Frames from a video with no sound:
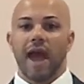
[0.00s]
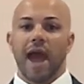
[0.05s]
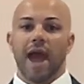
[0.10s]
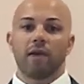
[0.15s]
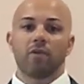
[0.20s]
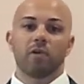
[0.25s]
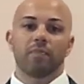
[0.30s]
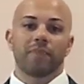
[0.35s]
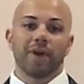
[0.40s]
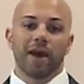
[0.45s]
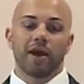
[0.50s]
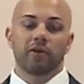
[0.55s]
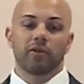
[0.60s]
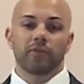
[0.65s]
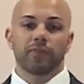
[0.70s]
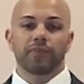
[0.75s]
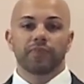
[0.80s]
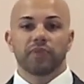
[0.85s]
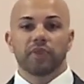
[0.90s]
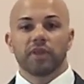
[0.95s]
How
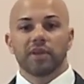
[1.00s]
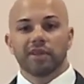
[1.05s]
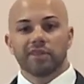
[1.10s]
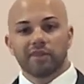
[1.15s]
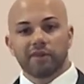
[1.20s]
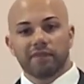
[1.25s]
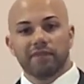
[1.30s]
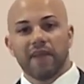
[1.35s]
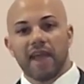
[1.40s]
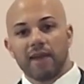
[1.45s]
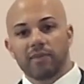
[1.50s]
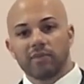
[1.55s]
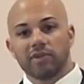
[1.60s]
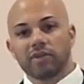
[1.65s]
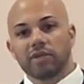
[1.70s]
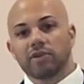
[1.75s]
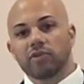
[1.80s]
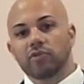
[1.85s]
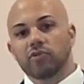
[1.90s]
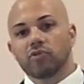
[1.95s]
about the
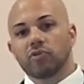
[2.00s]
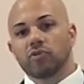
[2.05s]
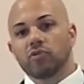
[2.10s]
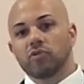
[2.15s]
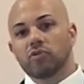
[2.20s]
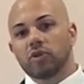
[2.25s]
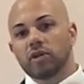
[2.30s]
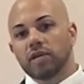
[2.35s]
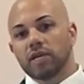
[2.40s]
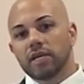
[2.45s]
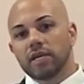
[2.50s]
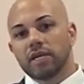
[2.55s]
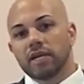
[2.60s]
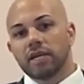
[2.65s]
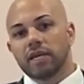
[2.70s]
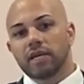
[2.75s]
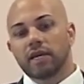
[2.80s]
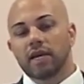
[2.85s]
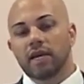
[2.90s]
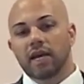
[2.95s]
family who
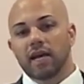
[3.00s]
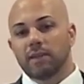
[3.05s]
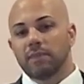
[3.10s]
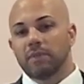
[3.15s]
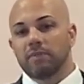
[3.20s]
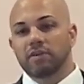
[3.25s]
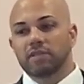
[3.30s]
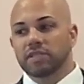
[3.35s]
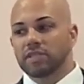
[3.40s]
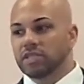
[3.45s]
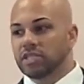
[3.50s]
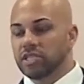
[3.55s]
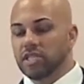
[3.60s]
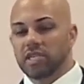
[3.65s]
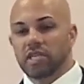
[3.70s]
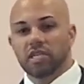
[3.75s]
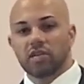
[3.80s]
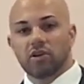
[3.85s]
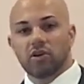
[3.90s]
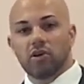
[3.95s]
um, he was a
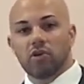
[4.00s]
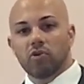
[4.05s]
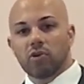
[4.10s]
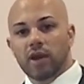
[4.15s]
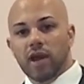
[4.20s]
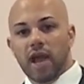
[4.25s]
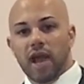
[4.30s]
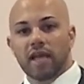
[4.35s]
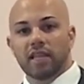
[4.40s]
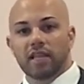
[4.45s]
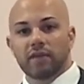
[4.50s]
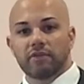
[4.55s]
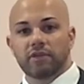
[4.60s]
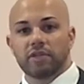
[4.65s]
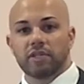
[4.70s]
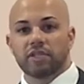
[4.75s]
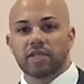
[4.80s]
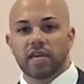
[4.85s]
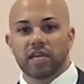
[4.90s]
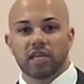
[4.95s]
CEO or a high
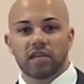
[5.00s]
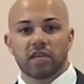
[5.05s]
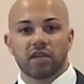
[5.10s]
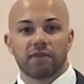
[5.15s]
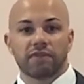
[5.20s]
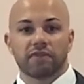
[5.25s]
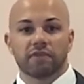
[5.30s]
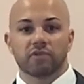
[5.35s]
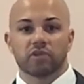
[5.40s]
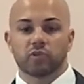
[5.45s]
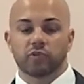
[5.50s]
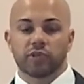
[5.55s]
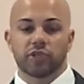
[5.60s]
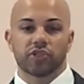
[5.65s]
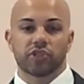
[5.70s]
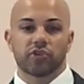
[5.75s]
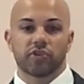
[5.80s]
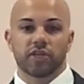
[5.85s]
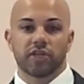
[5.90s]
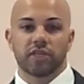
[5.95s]
level executive from
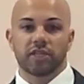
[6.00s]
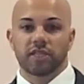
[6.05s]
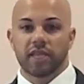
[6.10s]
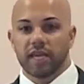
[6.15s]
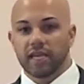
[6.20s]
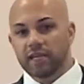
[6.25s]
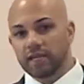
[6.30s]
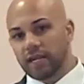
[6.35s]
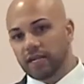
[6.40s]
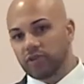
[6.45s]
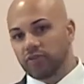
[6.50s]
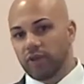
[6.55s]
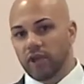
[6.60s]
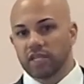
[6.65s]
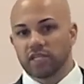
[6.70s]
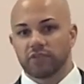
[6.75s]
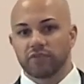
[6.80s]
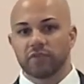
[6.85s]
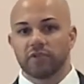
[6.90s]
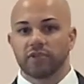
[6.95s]
Switzerland that got
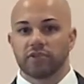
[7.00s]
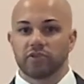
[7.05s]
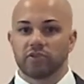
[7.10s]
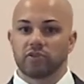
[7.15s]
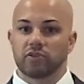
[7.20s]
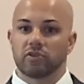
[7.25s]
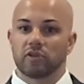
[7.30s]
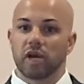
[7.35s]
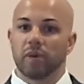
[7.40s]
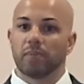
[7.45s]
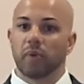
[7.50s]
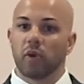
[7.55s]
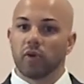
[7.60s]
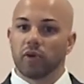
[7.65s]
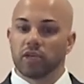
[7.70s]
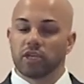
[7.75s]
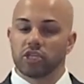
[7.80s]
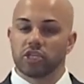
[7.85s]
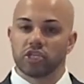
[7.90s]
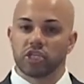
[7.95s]
transferred to uh,
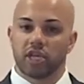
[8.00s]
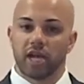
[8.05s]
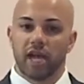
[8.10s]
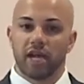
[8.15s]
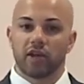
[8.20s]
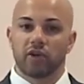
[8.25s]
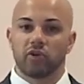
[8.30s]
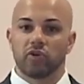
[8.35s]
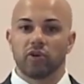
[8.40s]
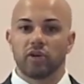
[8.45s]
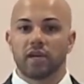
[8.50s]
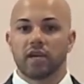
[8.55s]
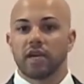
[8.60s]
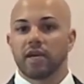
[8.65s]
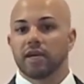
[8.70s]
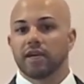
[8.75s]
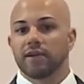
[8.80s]
Boeing in Chicago.